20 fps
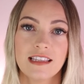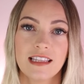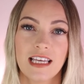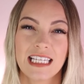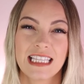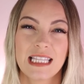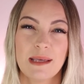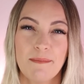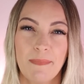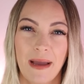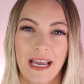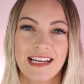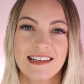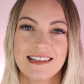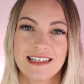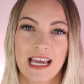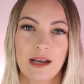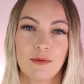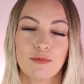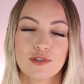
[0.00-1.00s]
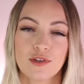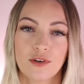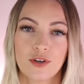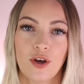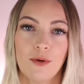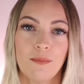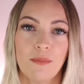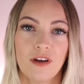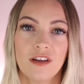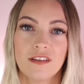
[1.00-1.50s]
like the main day was on
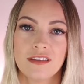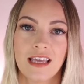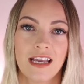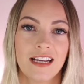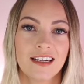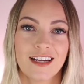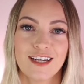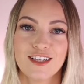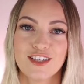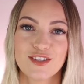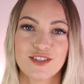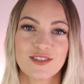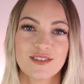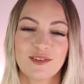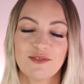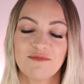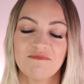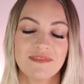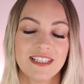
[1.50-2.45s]
her birthday and I just